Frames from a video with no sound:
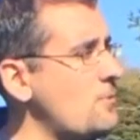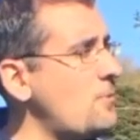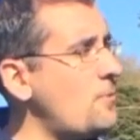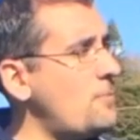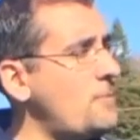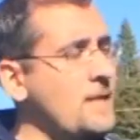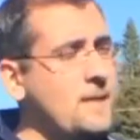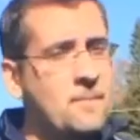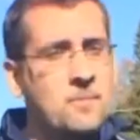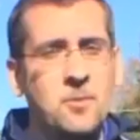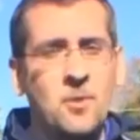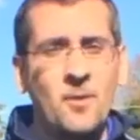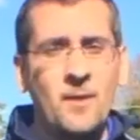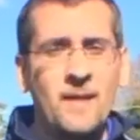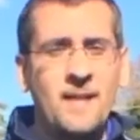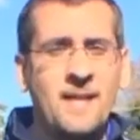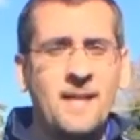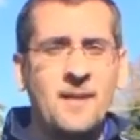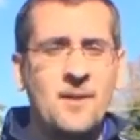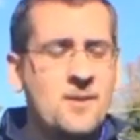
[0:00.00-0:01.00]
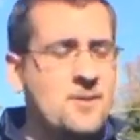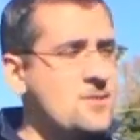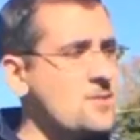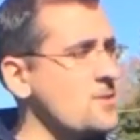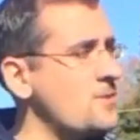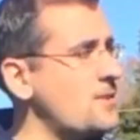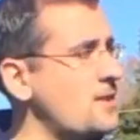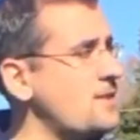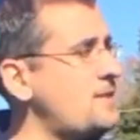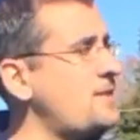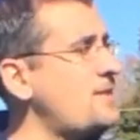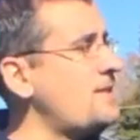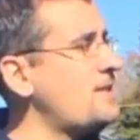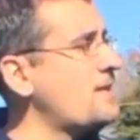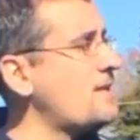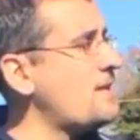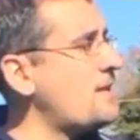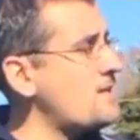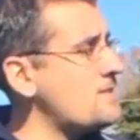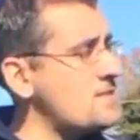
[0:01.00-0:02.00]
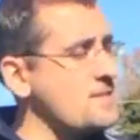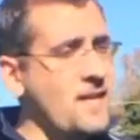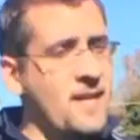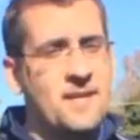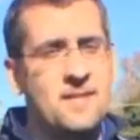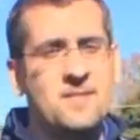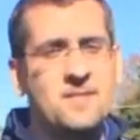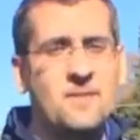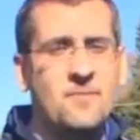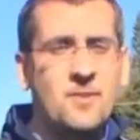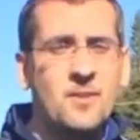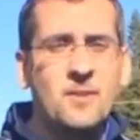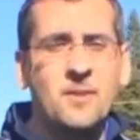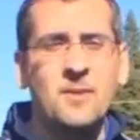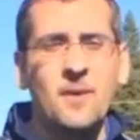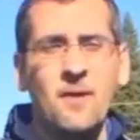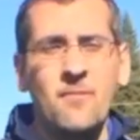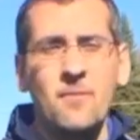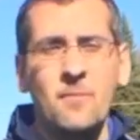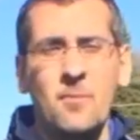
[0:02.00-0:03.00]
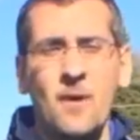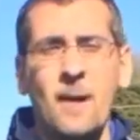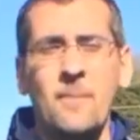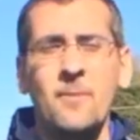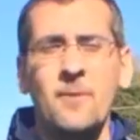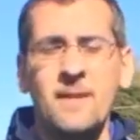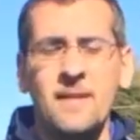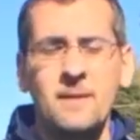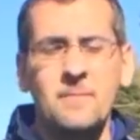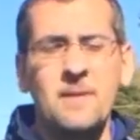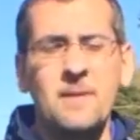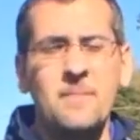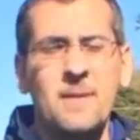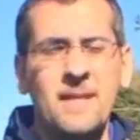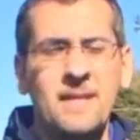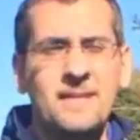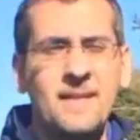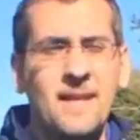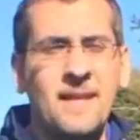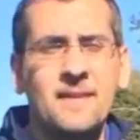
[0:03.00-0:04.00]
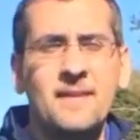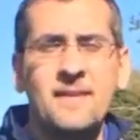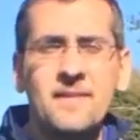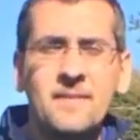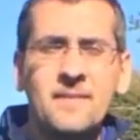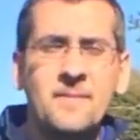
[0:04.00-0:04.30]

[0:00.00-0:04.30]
what we'll be employing here so that the aesthetics of the property can be maintained.